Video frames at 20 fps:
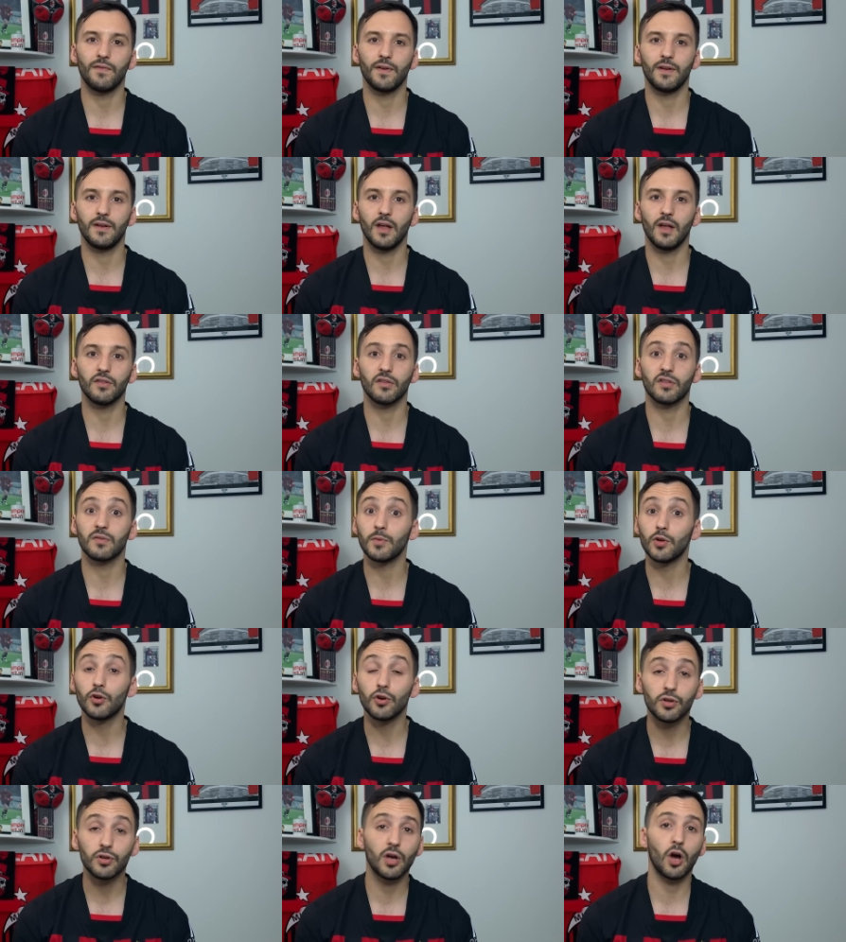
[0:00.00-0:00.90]
And under some
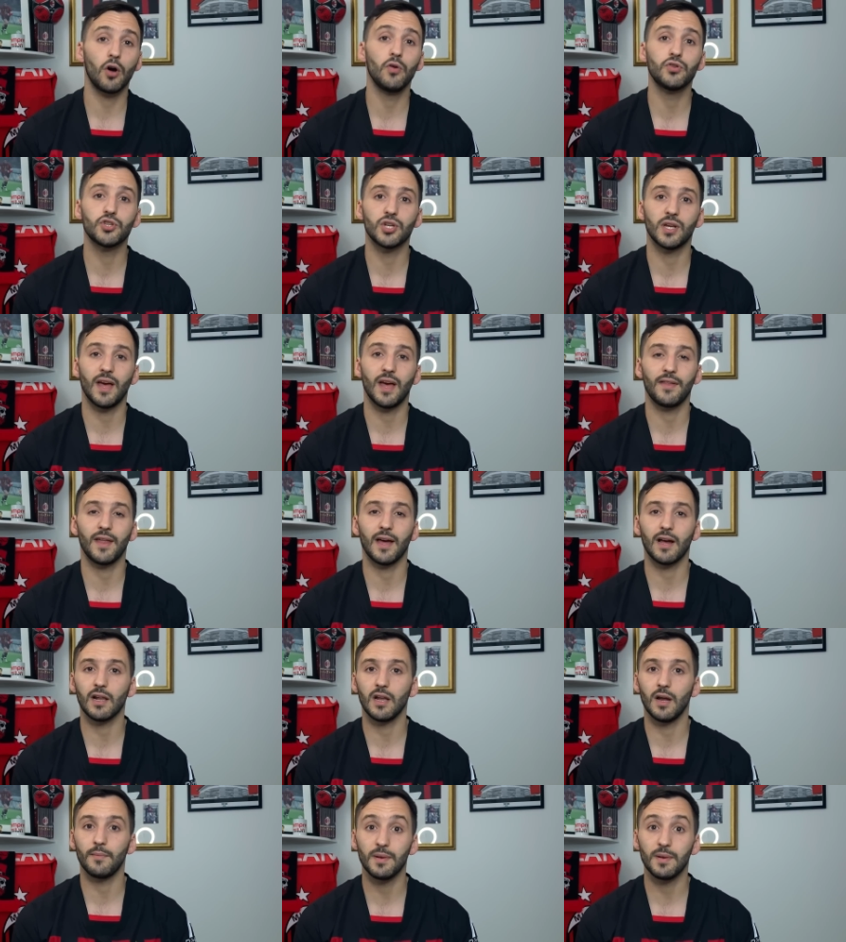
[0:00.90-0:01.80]
good coaching at that
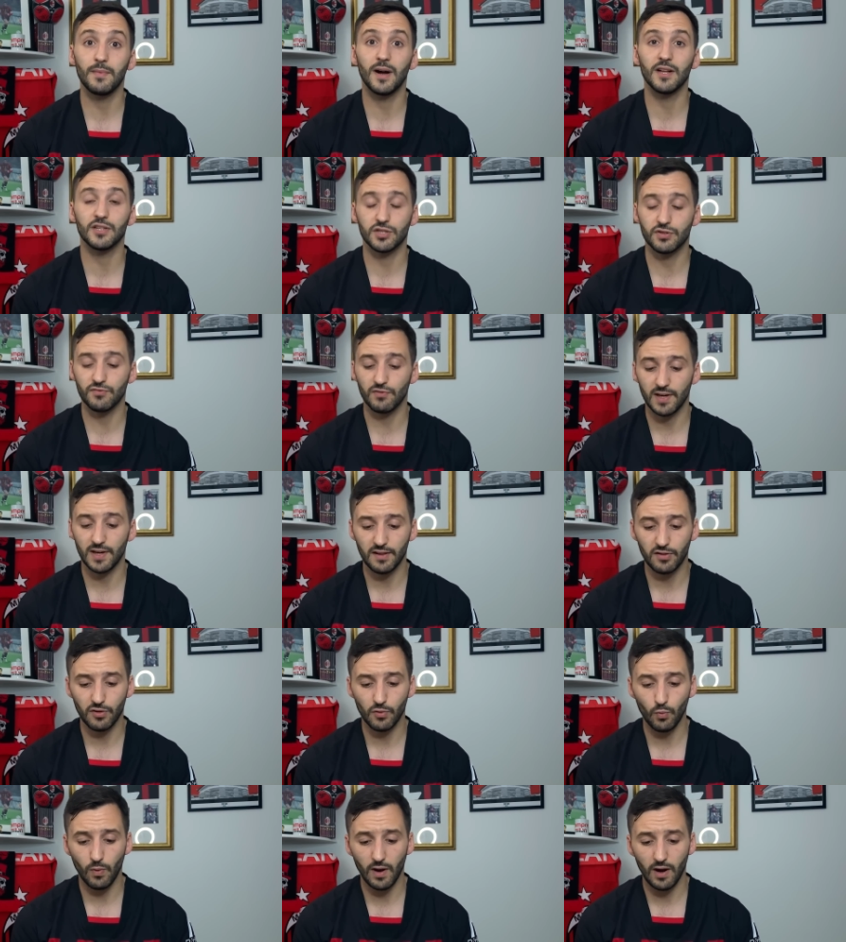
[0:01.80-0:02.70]
club, he might just really
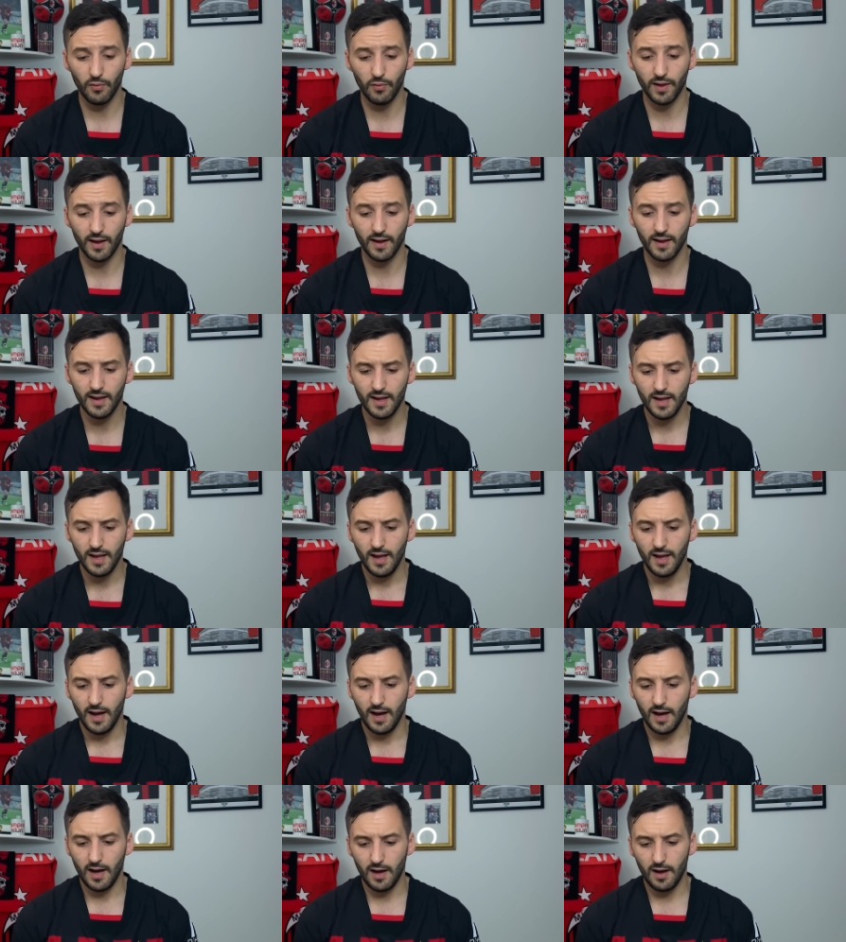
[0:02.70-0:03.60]
do well there.
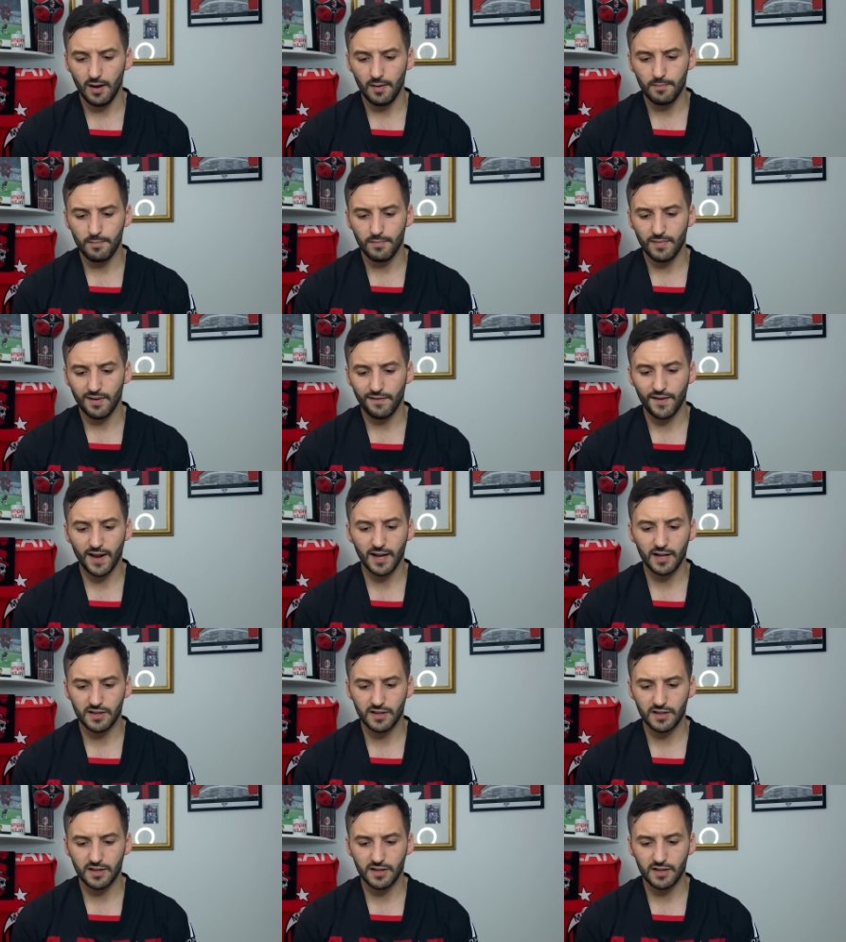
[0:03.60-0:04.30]
Um, Frank